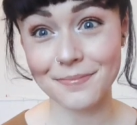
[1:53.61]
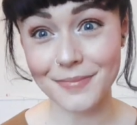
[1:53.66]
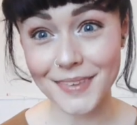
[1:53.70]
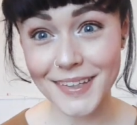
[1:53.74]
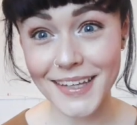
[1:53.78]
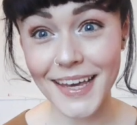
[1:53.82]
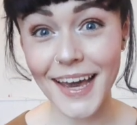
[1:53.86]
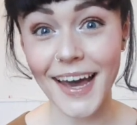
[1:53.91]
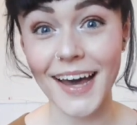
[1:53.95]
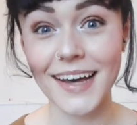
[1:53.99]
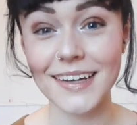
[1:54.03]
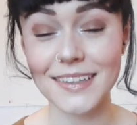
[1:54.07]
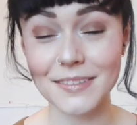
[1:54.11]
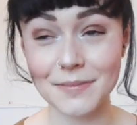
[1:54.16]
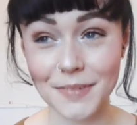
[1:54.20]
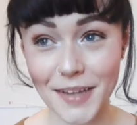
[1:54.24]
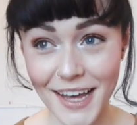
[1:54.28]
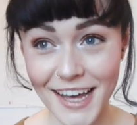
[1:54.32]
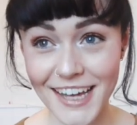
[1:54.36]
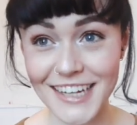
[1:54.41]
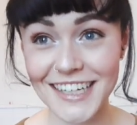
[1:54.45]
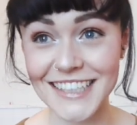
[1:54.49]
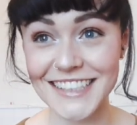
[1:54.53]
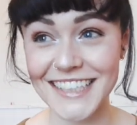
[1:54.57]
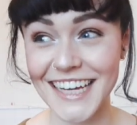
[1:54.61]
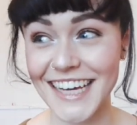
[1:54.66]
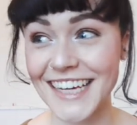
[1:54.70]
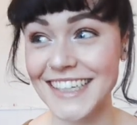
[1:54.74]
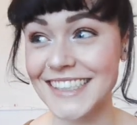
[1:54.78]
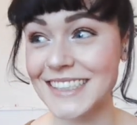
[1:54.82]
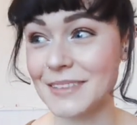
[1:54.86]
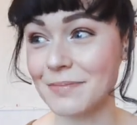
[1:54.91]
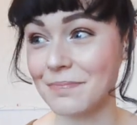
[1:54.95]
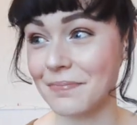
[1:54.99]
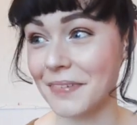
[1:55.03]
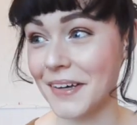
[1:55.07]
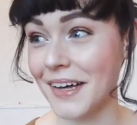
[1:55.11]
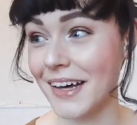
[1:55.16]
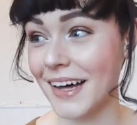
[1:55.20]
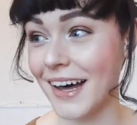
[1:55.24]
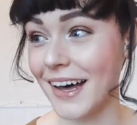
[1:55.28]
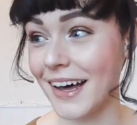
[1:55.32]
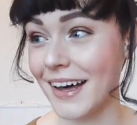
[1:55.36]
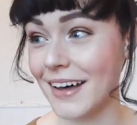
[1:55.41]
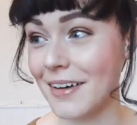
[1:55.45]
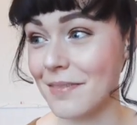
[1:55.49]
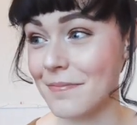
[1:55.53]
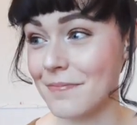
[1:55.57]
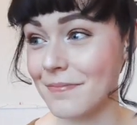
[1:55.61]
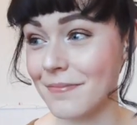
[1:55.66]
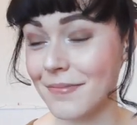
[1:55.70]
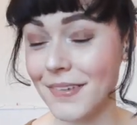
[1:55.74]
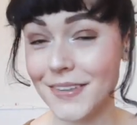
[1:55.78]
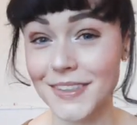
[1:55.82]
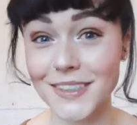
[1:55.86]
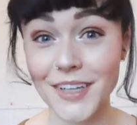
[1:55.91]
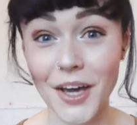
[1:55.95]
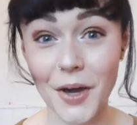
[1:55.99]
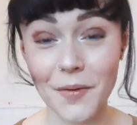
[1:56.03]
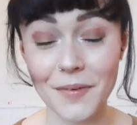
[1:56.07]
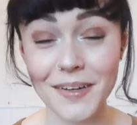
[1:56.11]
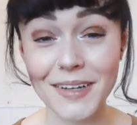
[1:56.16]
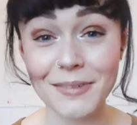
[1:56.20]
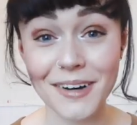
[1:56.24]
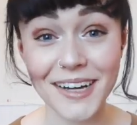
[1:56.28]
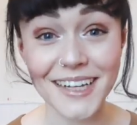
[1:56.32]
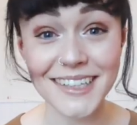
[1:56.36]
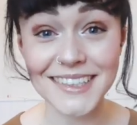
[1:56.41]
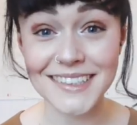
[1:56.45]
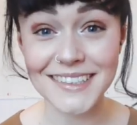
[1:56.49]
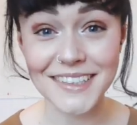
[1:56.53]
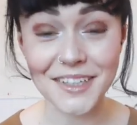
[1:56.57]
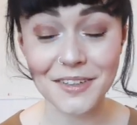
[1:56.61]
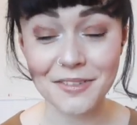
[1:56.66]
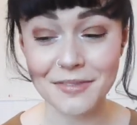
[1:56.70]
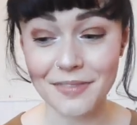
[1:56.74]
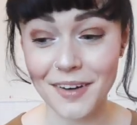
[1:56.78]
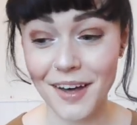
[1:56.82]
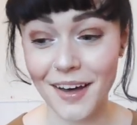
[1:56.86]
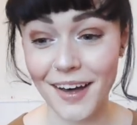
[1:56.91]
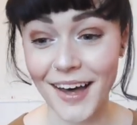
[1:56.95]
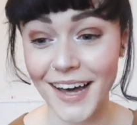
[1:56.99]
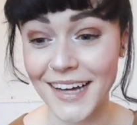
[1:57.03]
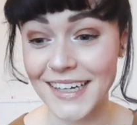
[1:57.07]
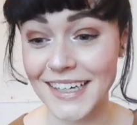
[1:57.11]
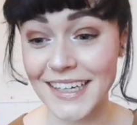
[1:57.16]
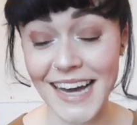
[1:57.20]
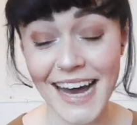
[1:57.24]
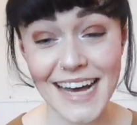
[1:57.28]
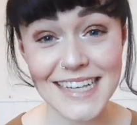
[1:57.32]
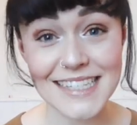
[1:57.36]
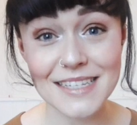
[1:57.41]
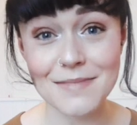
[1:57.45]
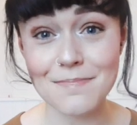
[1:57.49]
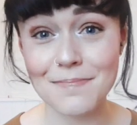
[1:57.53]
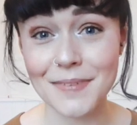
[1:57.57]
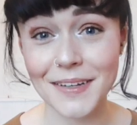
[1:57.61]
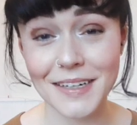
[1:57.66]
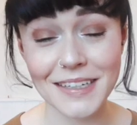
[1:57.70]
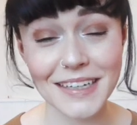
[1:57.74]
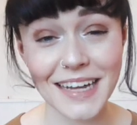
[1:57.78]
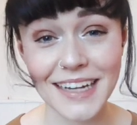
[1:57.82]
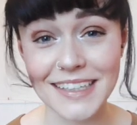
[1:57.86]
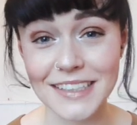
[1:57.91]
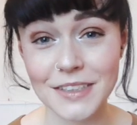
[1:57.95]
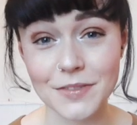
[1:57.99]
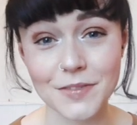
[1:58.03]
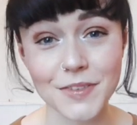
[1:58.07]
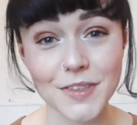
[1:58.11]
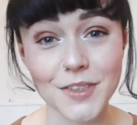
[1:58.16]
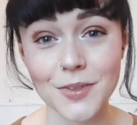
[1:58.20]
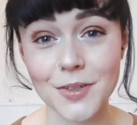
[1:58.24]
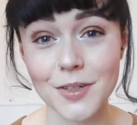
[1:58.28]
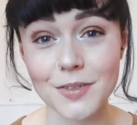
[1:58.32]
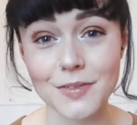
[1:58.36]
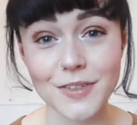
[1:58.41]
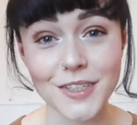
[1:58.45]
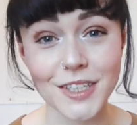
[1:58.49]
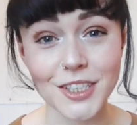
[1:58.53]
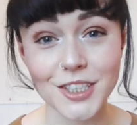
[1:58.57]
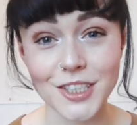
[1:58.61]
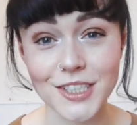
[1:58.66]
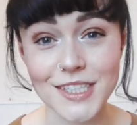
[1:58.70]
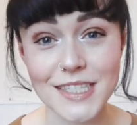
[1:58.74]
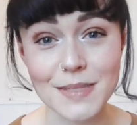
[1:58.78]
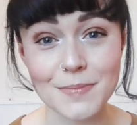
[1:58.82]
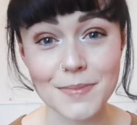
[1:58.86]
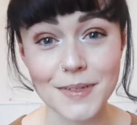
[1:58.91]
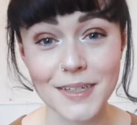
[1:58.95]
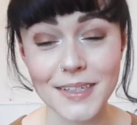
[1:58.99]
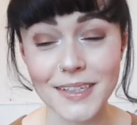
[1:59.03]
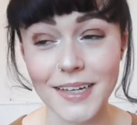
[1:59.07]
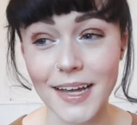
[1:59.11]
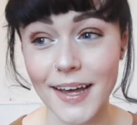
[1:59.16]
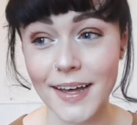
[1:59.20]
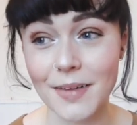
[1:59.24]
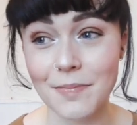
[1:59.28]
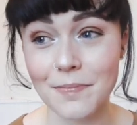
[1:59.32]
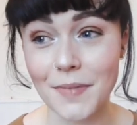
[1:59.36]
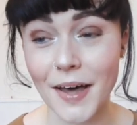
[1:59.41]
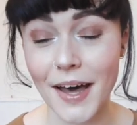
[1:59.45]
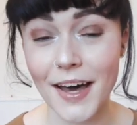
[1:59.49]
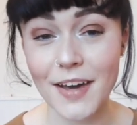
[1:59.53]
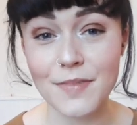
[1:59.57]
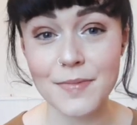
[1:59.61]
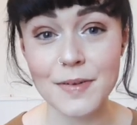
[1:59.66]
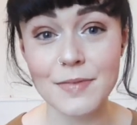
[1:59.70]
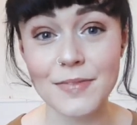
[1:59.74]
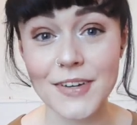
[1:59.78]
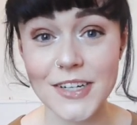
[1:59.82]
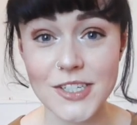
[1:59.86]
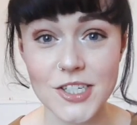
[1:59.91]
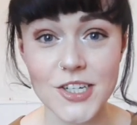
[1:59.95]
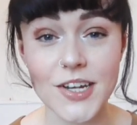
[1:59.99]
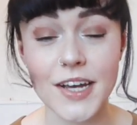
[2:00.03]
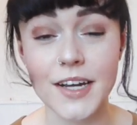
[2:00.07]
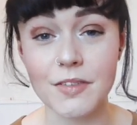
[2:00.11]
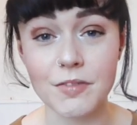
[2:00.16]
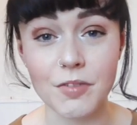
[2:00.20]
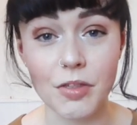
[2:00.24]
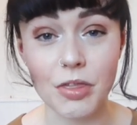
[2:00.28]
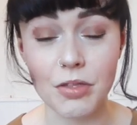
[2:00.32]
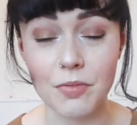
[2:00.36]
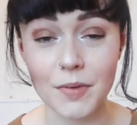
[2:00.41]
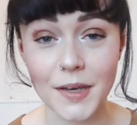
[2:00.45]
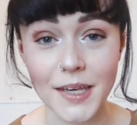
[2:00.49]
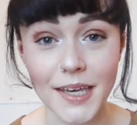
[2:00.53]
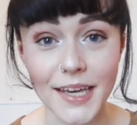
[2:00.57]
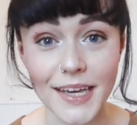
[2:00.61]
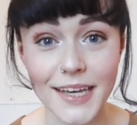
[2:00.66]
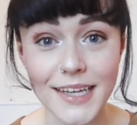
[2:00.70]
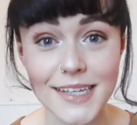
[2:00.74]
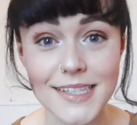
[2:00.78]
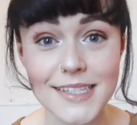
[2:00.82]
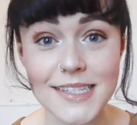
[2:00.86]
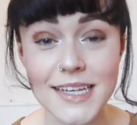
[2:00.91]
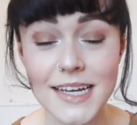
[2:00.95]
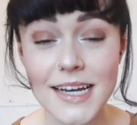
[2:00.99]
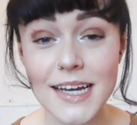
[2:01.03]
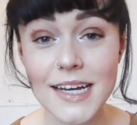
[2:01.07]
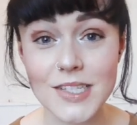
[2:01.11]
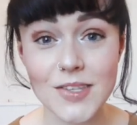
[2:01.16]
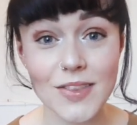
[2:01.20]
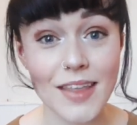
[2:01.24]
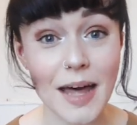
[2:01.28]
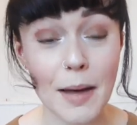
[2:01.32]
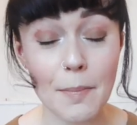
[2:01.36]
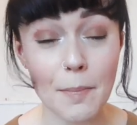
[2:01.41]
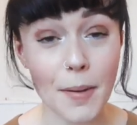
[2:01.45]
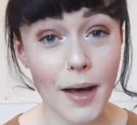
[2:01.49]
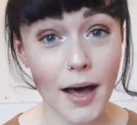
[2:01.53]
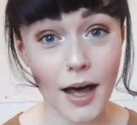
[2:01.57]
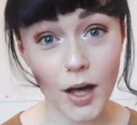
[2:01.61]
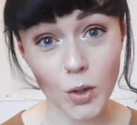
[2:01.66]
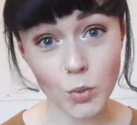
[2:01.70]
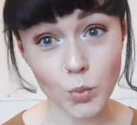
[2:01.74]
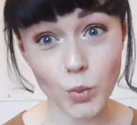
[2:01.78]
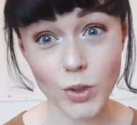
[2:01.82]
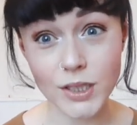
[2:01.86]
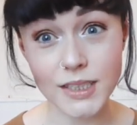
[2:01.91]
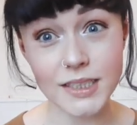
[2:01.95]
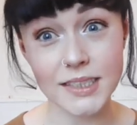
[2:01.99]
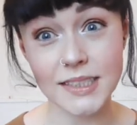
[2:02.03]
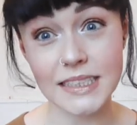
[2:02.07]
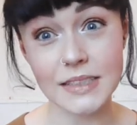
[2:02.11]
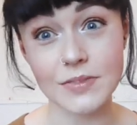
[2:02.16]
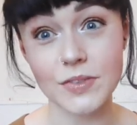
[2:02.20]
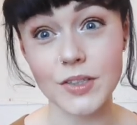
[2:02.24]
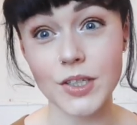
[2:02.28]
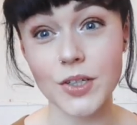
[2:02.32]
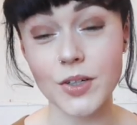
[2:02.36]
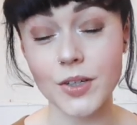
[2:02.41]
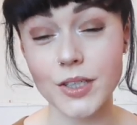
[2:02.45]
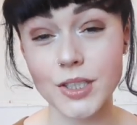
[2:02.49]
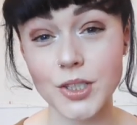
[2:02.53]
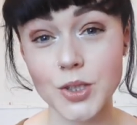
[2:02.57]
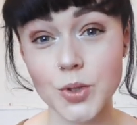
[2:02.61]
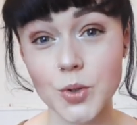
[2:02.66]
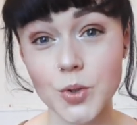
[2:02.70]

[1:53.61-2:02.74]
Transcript: Yeah, early days, but going well so far, and it hasn't been that difficult of an adjustment. I've been vegetarian for 3 years, so that part wasn't difficult at